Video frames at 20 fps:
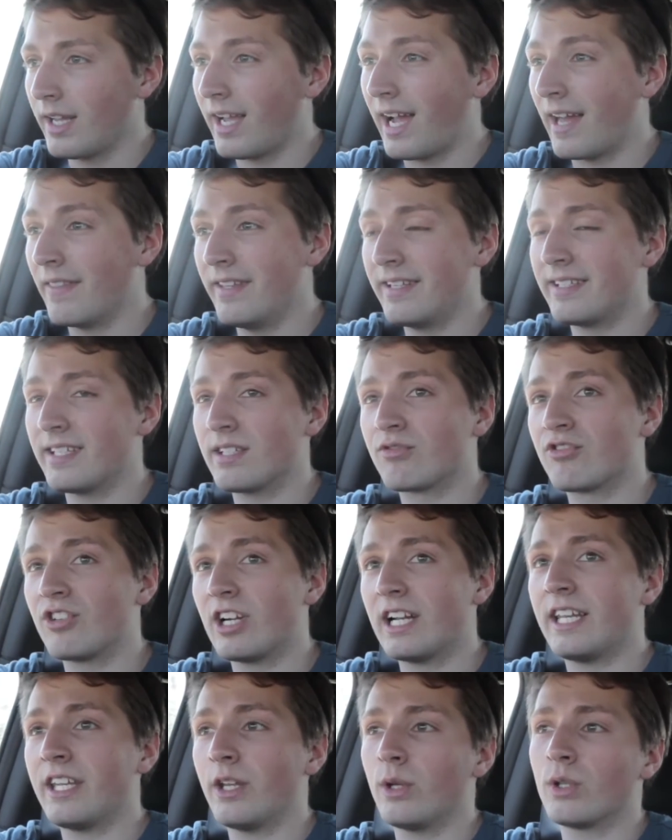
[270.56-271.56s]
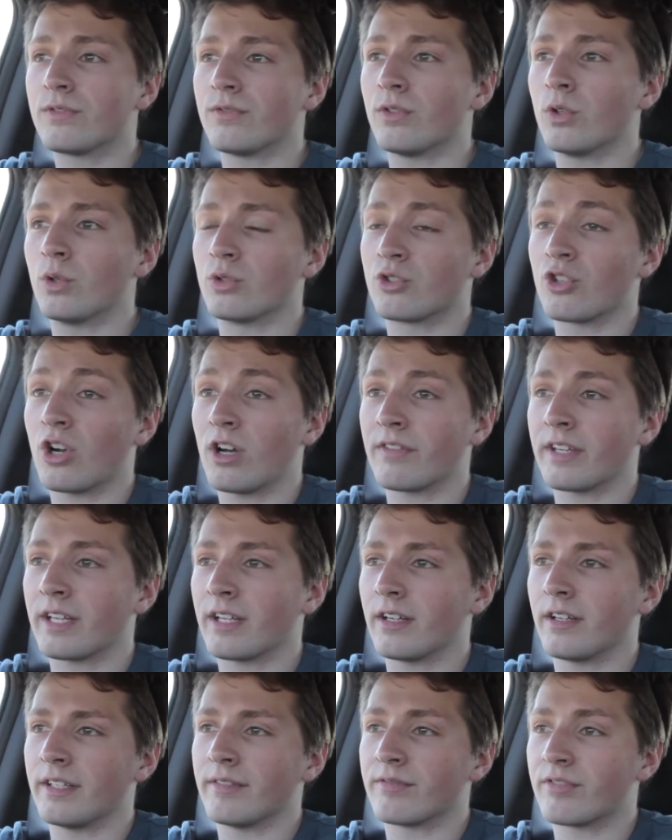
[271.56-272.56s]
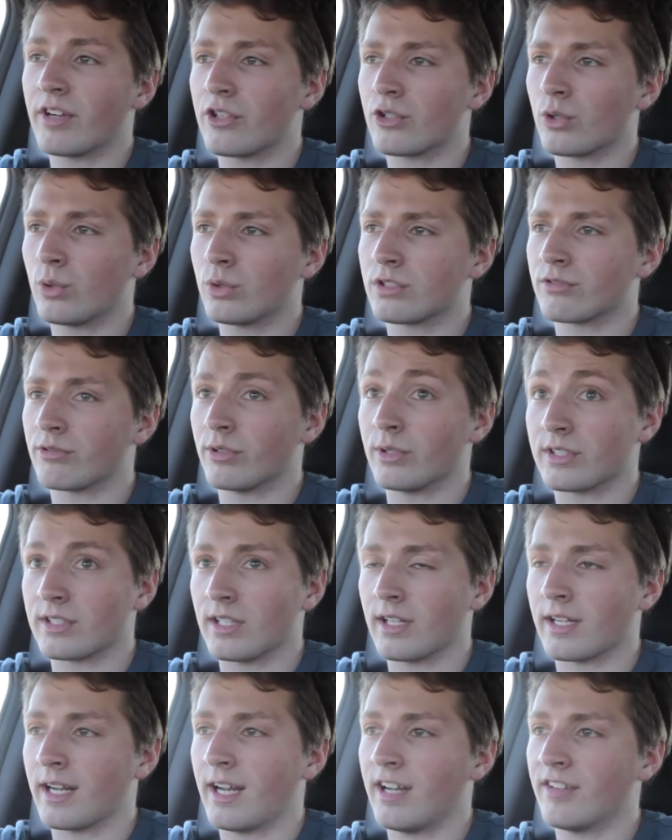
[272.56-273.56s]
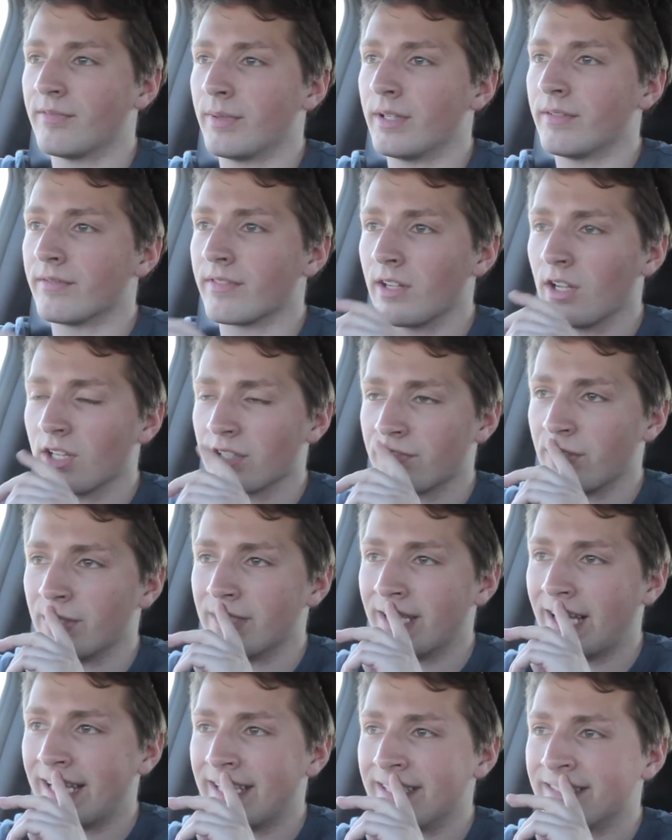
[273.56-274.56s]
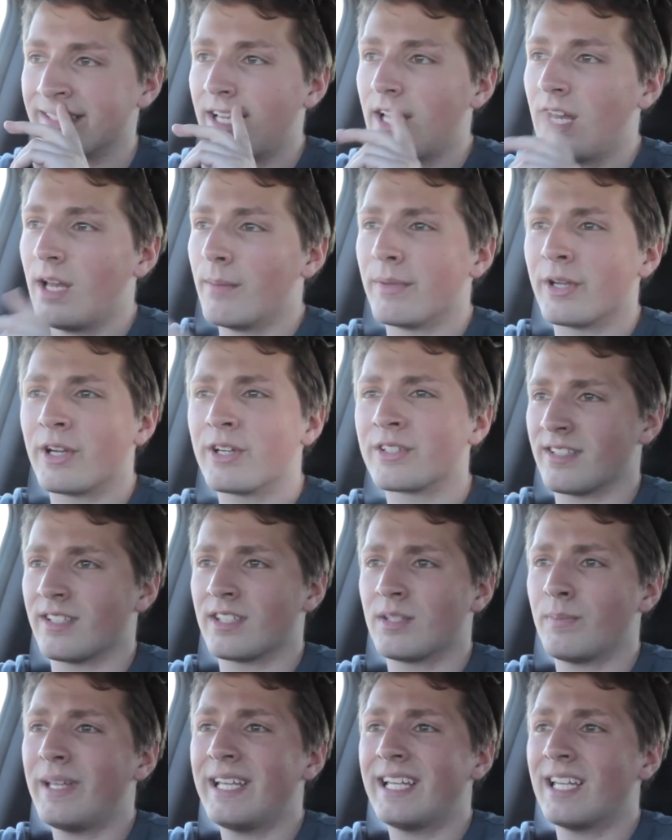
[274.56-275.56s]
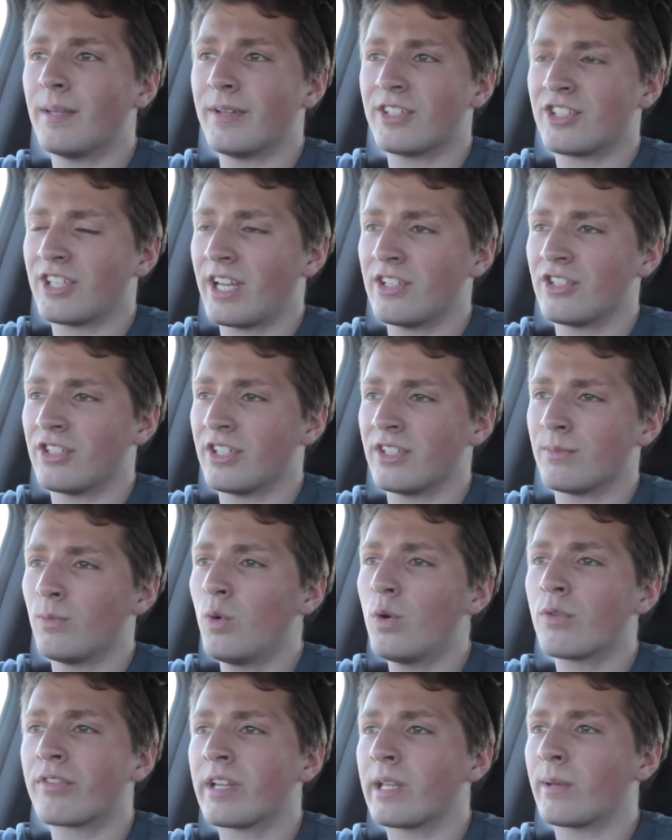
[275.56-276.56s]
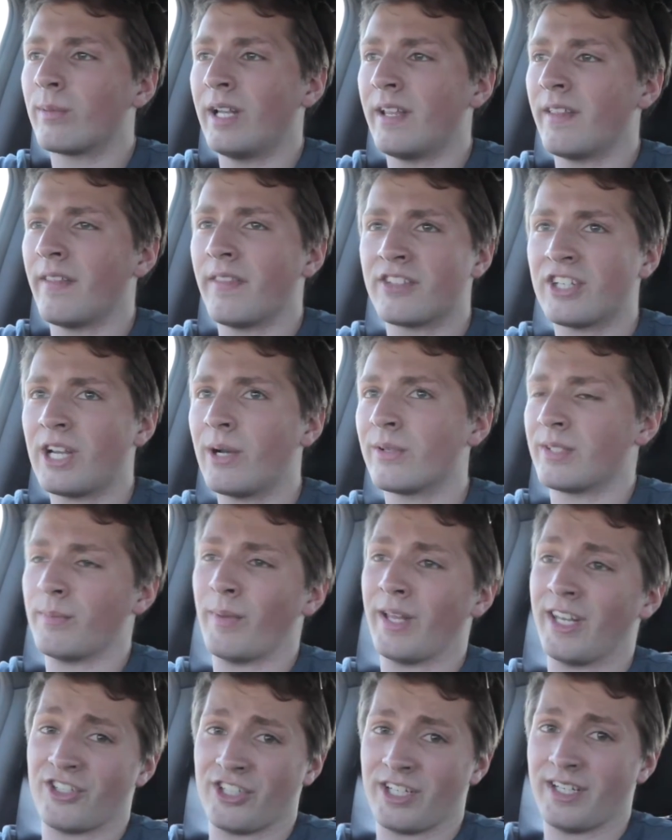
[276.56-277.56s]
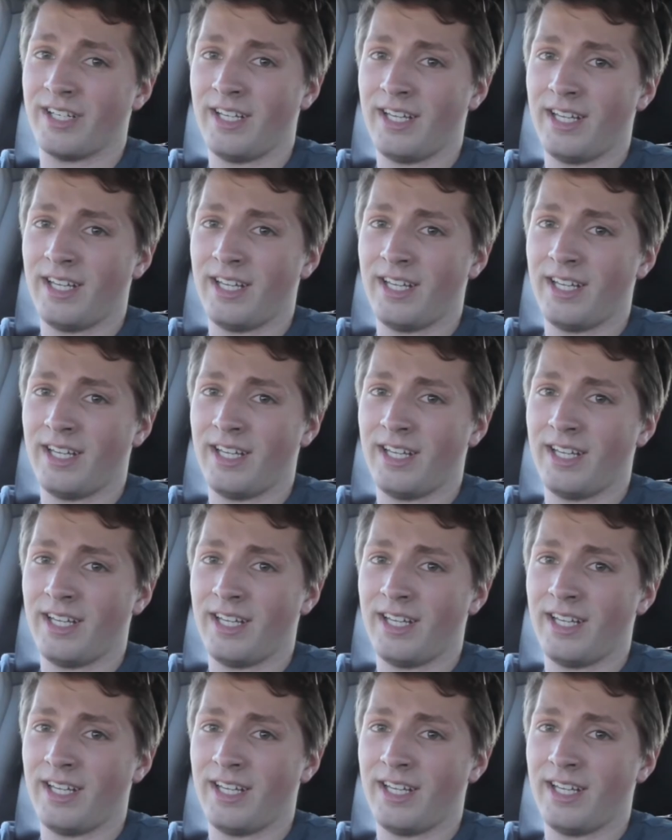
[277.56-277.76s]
And this is really useful driving in French autoroutes like I have been for the last few days, because the speed limit changes more frequently than the Chelsea Manager.